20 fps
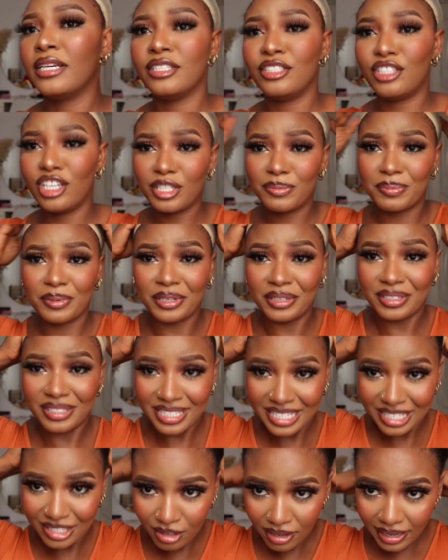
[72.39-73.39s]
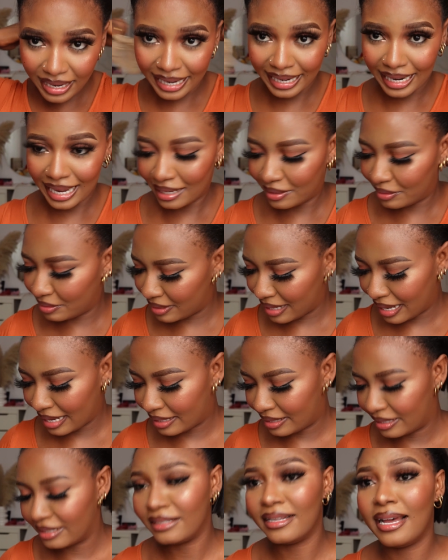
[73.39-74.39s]
just because it's not like i don't
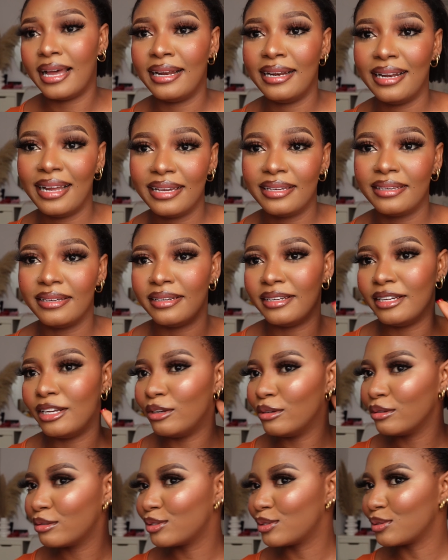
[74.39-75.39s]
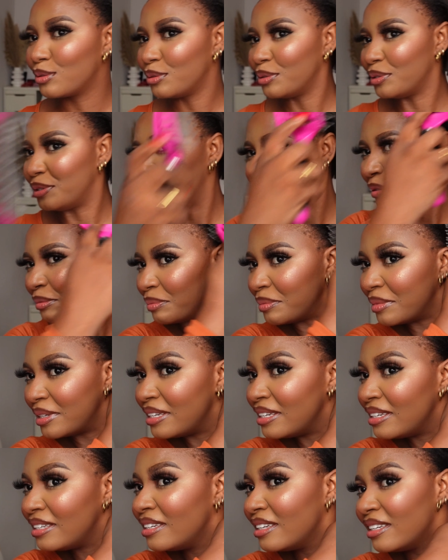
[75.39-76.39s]
like it i like it it looks good on
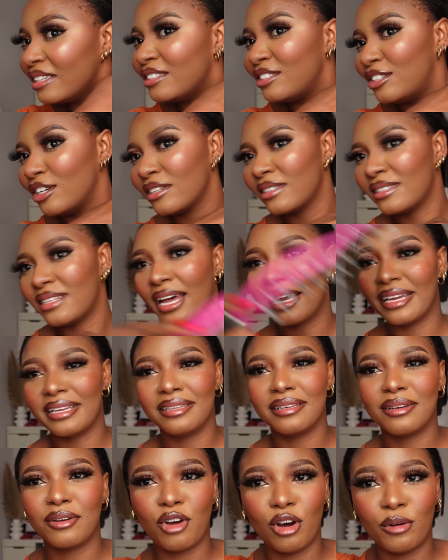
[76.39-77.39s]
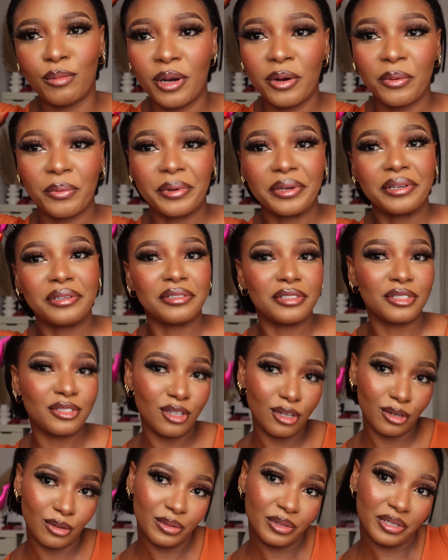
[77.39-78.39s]
me just that it didn't come out well it's
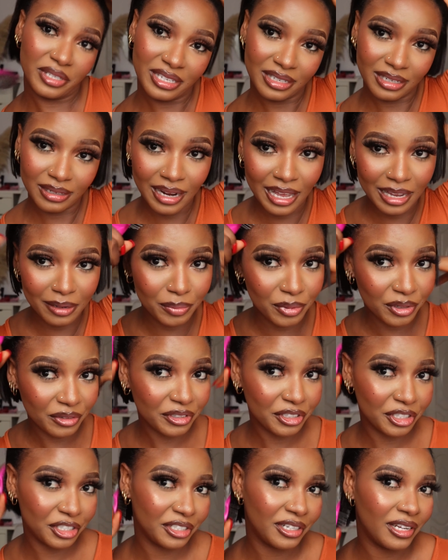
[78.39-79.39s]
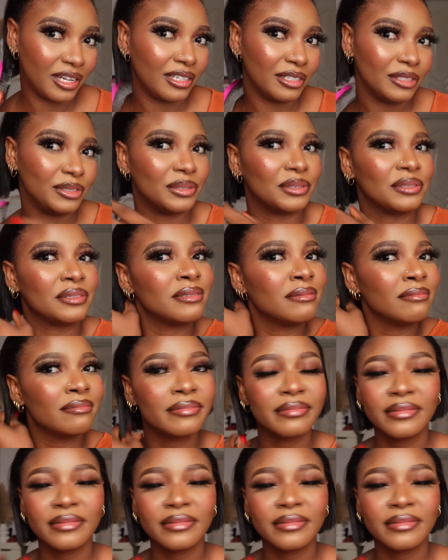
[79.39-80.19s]
not looking like professionally done